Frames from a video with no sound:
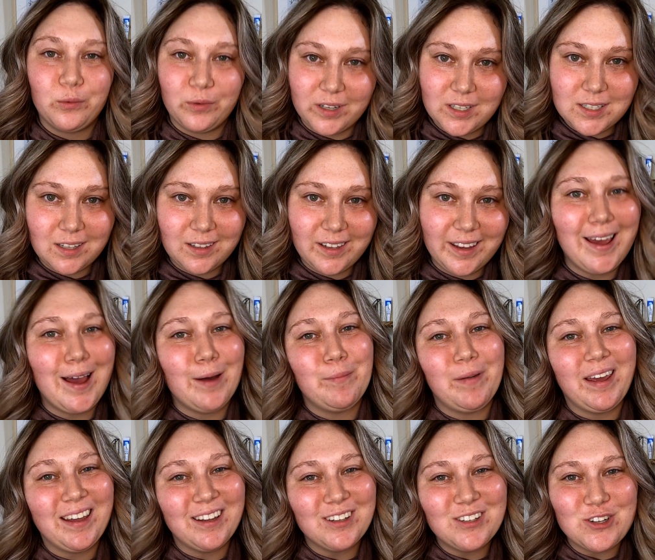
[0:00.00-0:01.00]
Recently on
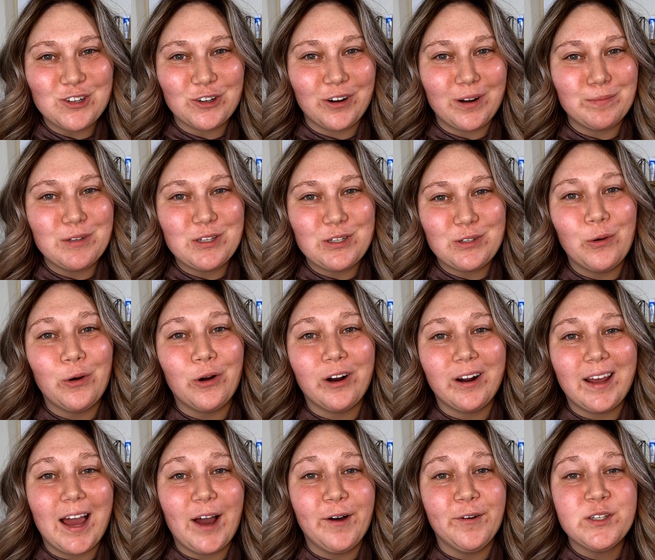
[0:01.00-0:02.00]
my Instagram
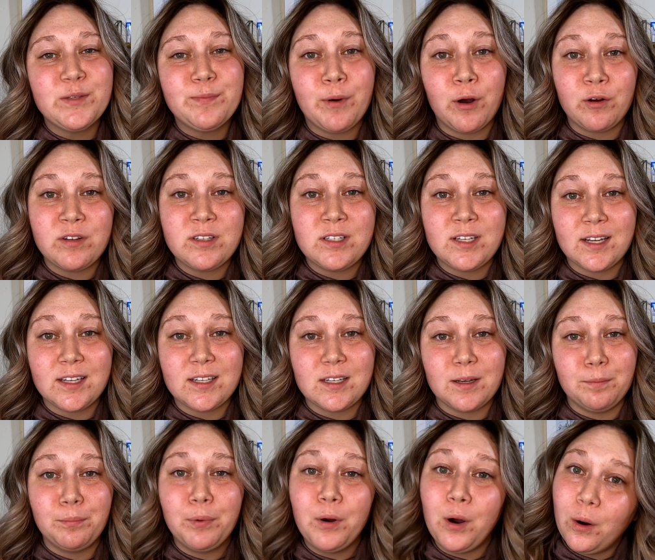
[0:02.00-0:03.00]
story, I was posting
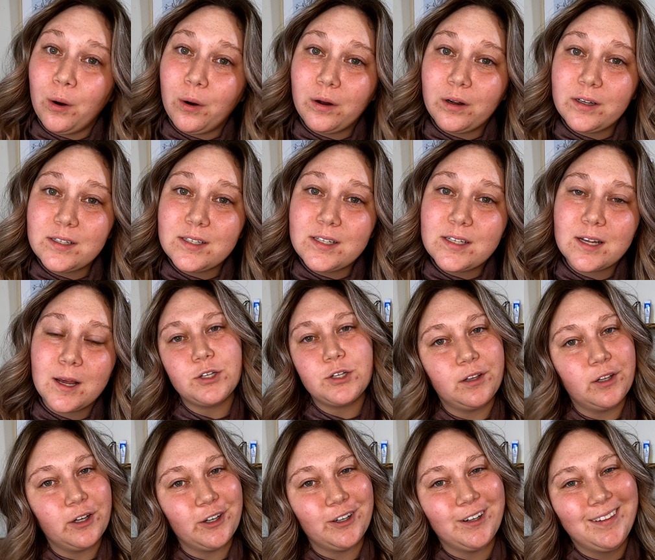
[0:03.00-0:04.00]
some polls
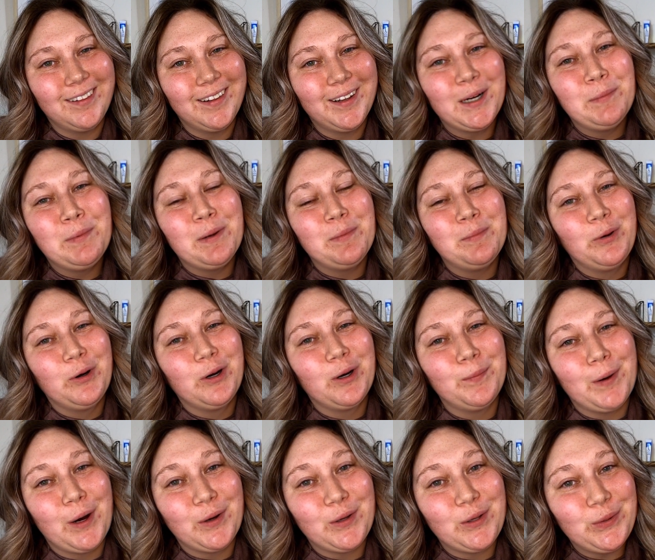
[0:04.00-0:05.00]
learn a little bit more
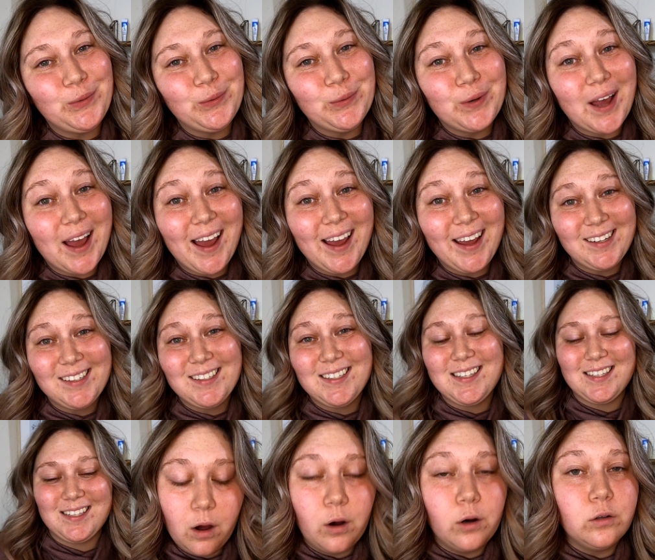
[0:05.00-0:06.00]
about you
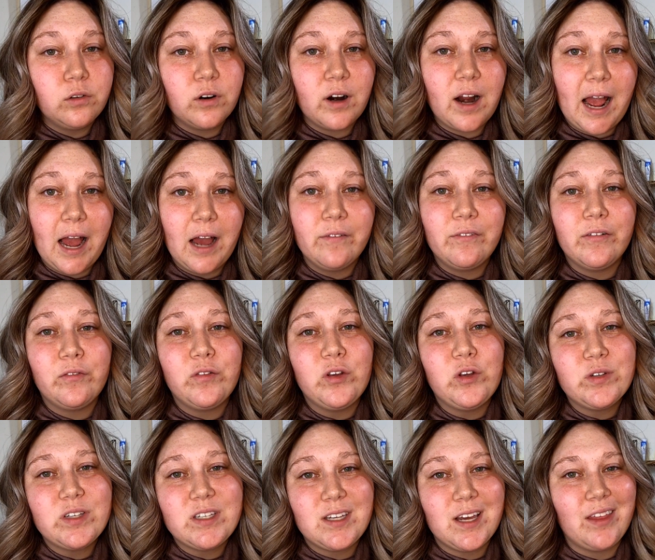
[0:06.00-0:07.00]
guys. Over half of
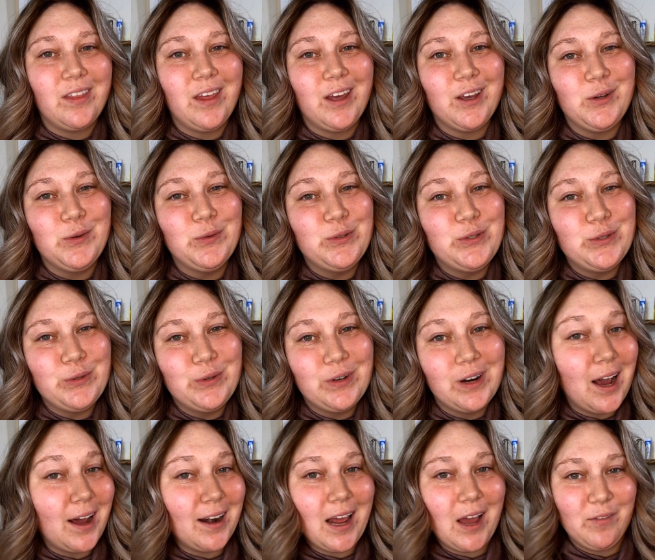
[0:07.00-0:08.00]
you said that you do
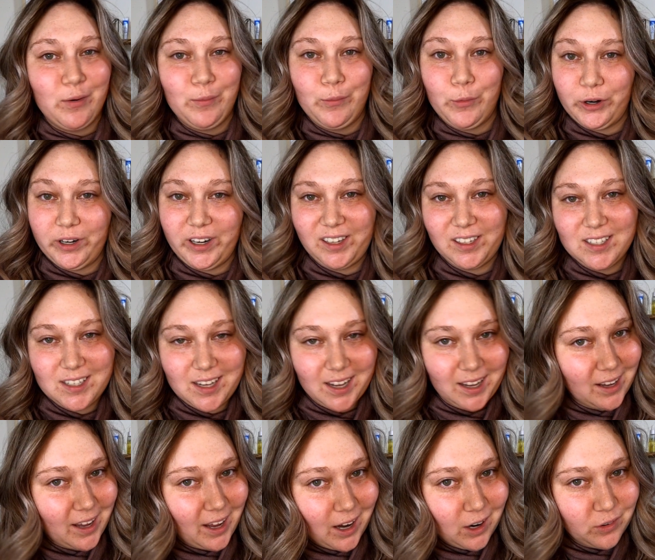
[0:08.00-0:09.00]
not have a morning
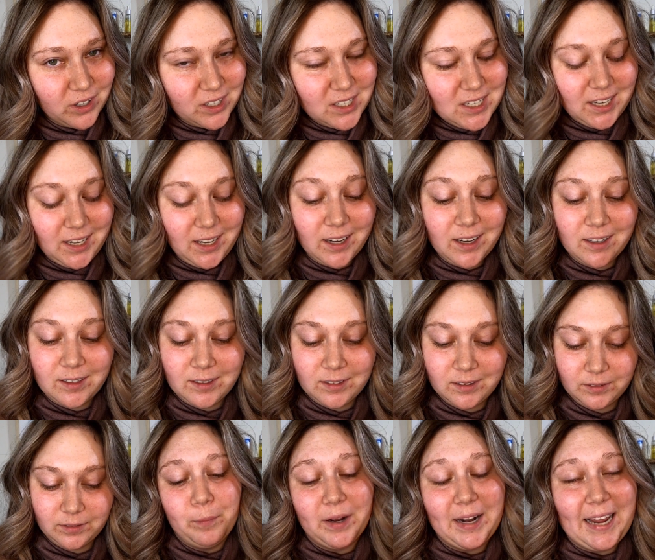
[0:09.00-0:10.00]
skincare routine,
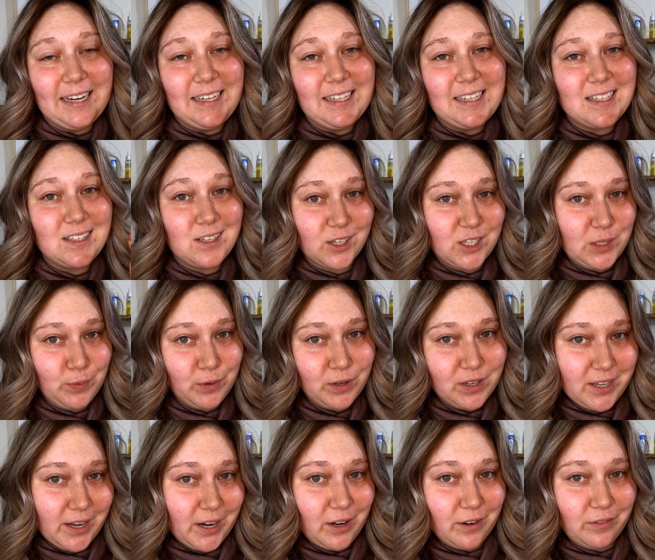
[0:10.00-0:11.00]
but
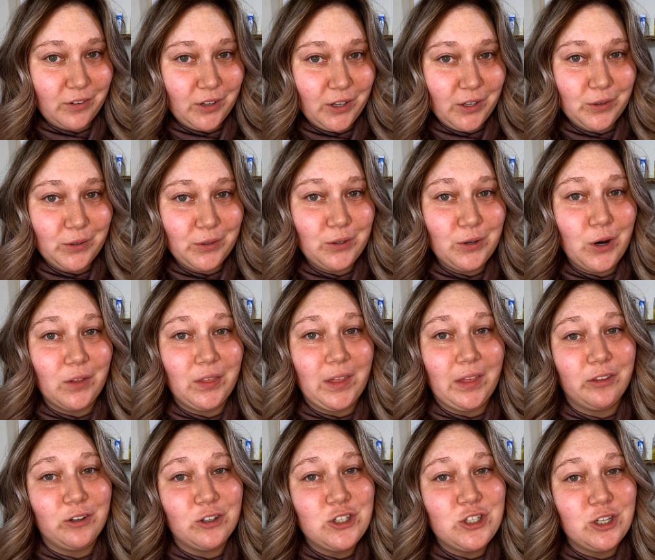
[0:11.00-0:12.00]
86% of you know
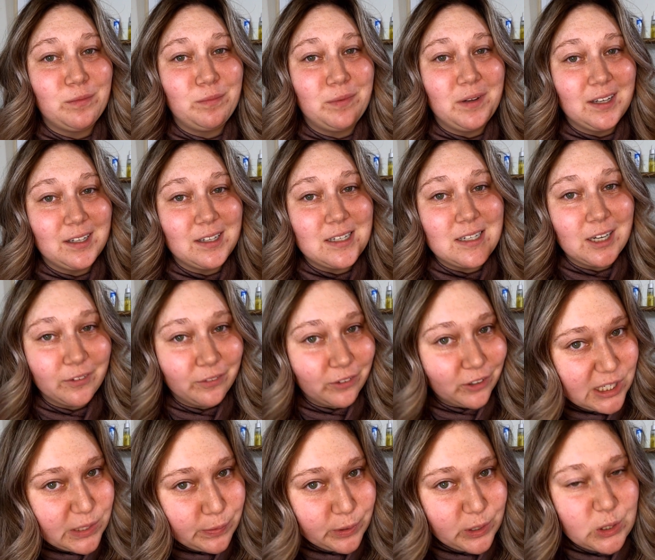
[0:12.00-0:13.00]
that there should be a
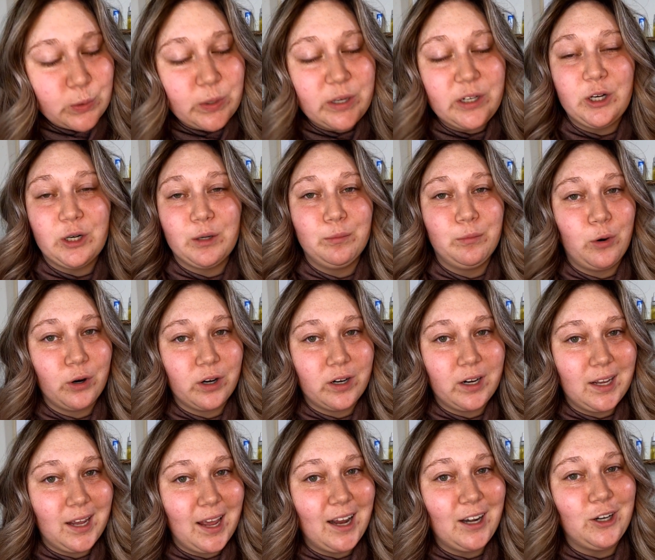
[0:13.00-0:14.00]
difference between your
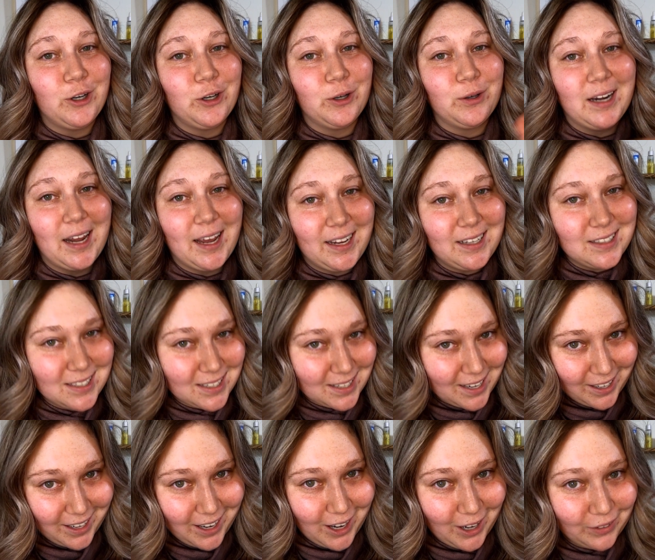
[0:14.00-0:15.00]
morning and your night
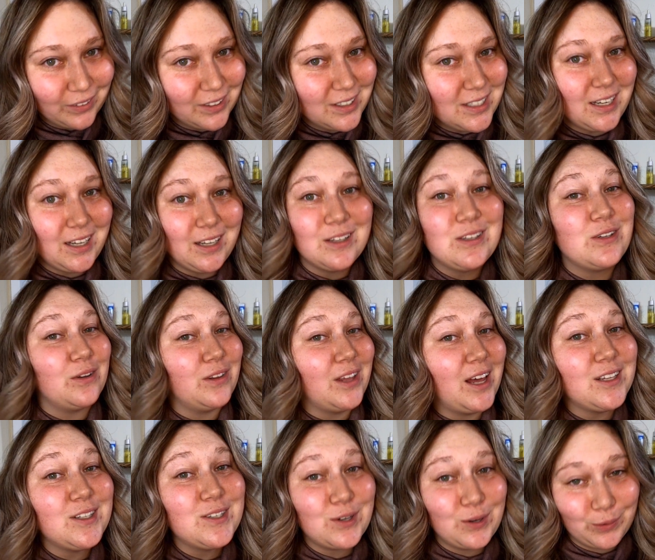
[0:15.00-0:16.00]
skincare routine, so
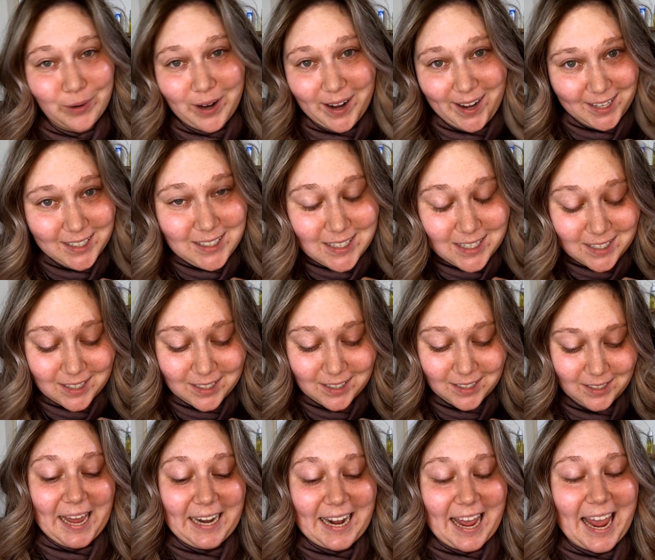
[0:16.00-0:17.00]
that's great.
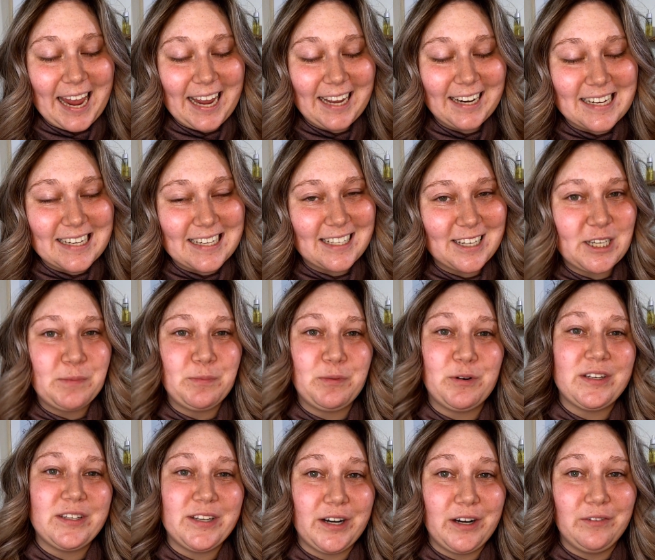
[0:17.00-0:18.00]
And
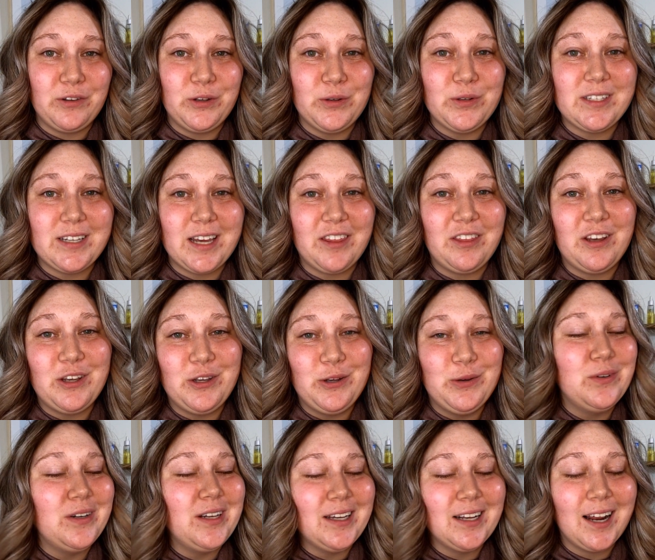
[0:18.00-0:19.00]
86% of you said that you
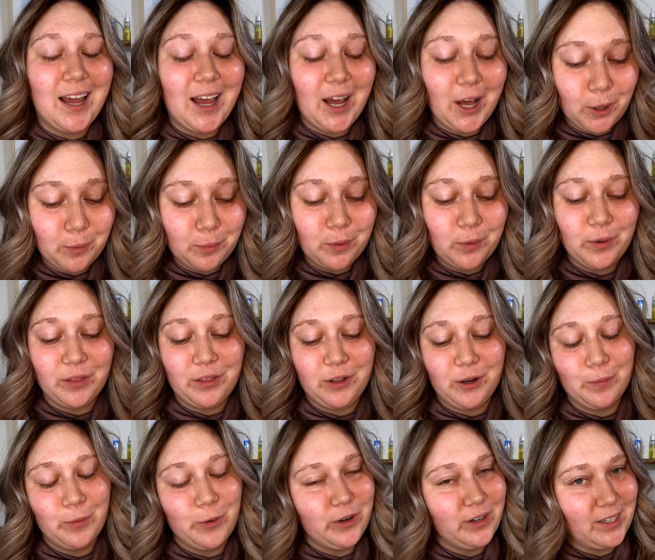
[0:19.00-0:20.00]
need help with
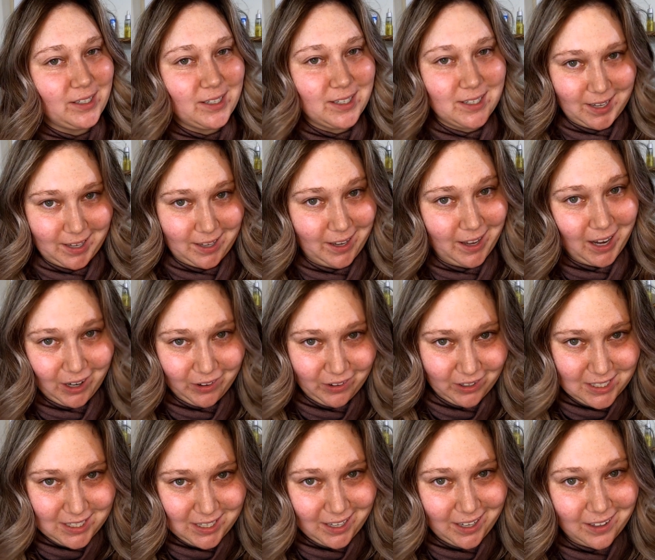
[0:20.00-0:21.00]
your morning skincare
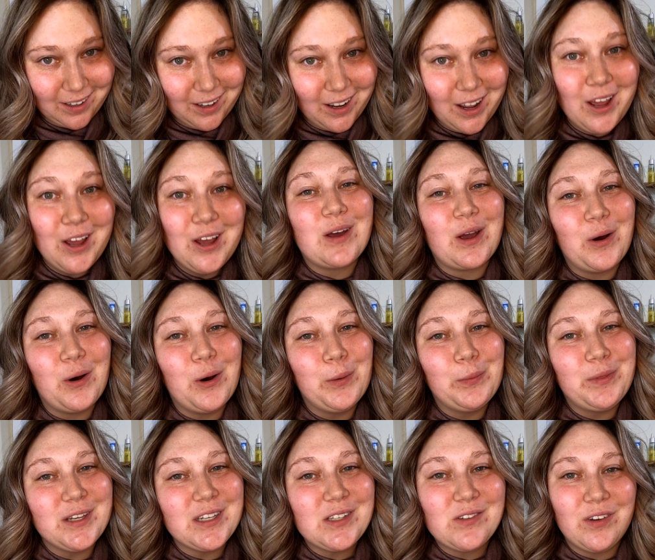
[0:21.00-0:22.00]
routine. So I
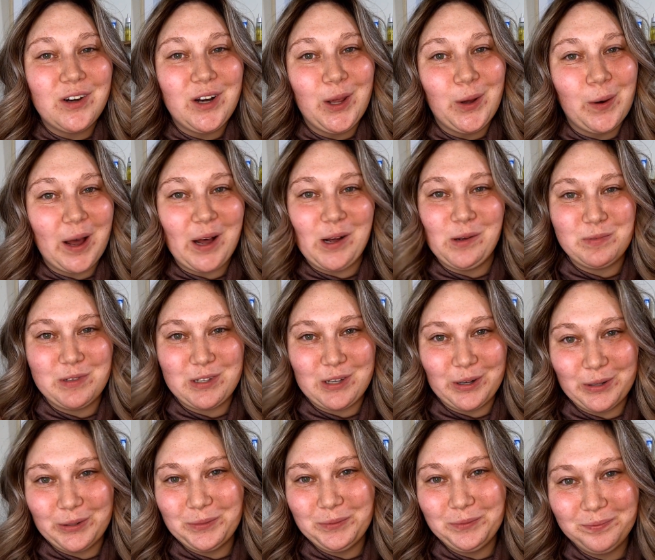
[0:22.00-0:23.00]
hope this video helps
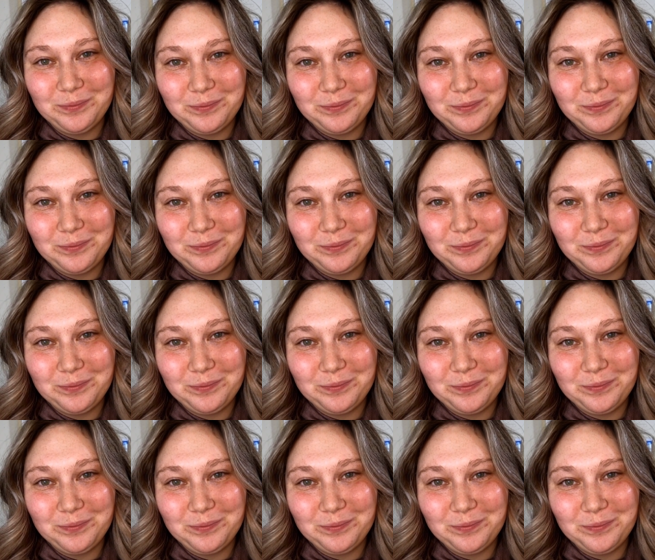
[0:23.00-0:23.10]
you.